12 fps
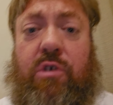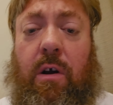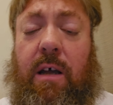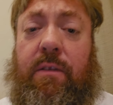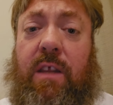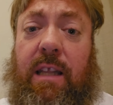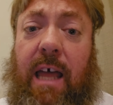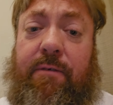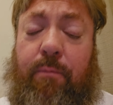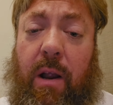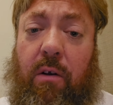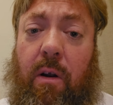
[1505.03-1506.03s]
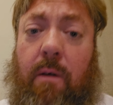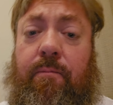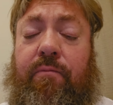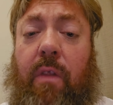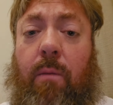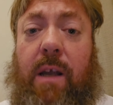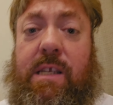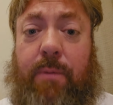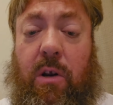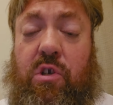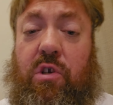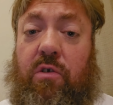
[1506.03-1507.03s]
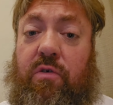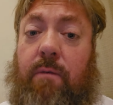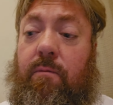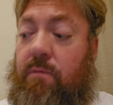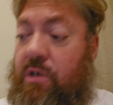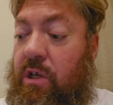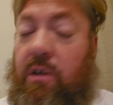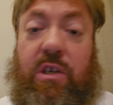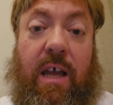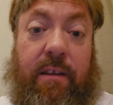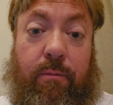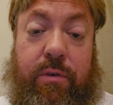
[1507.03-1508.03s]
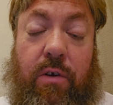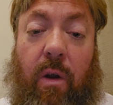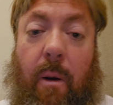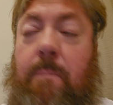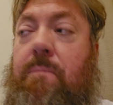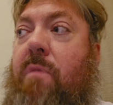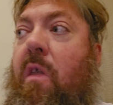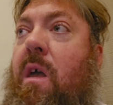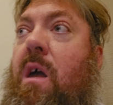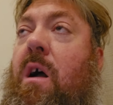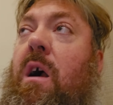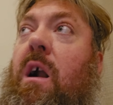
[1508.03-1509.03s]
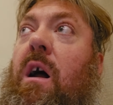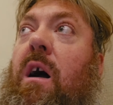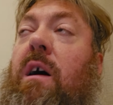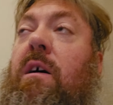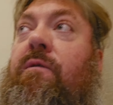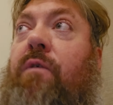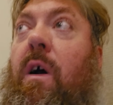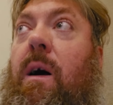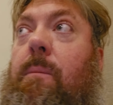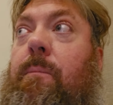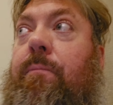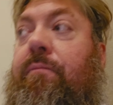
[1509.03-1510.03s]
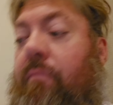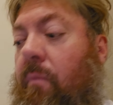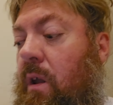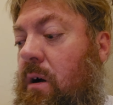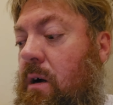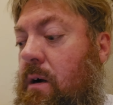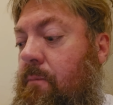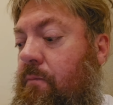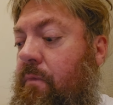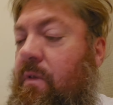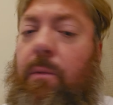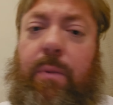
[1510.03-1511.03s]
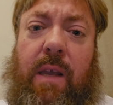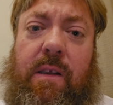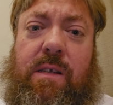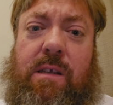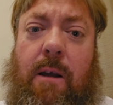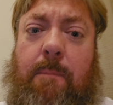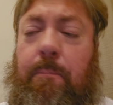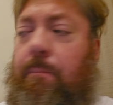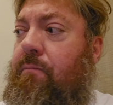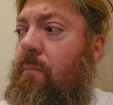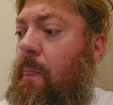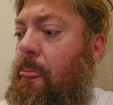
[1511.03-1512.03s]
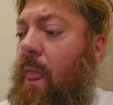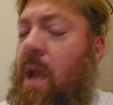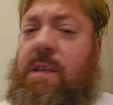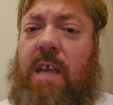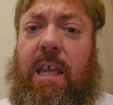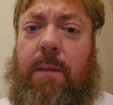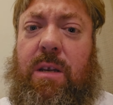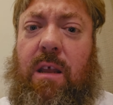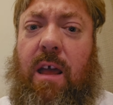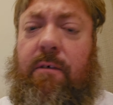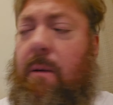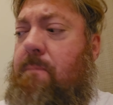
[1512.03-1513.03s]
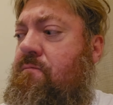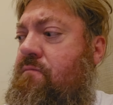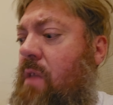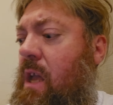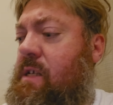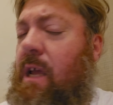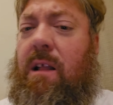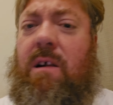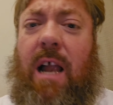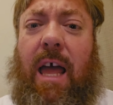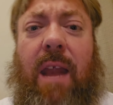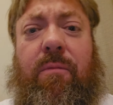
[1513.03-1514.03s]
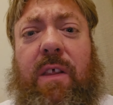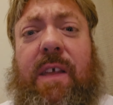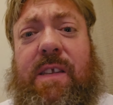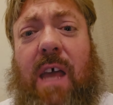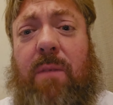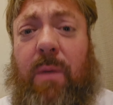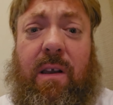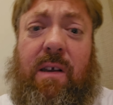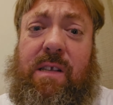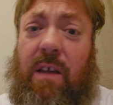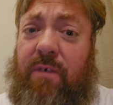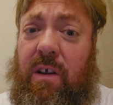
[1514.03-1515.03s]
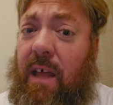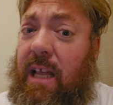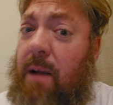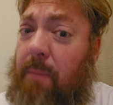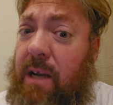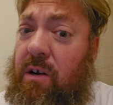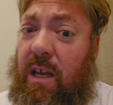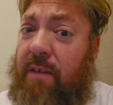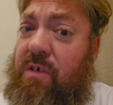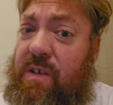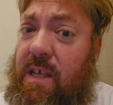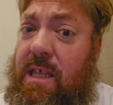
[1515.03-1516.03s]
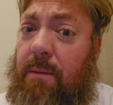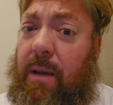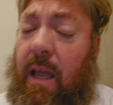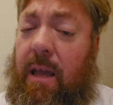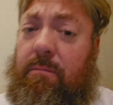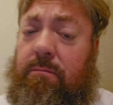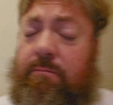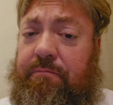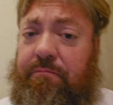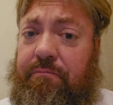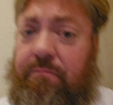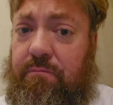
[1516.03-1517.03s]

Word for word: um, John, the life bearer, my spirit children, child of Pluto, from um, the beast and take him into heaven. It's like, and I'm really sad because I feel like I might not ever see them again.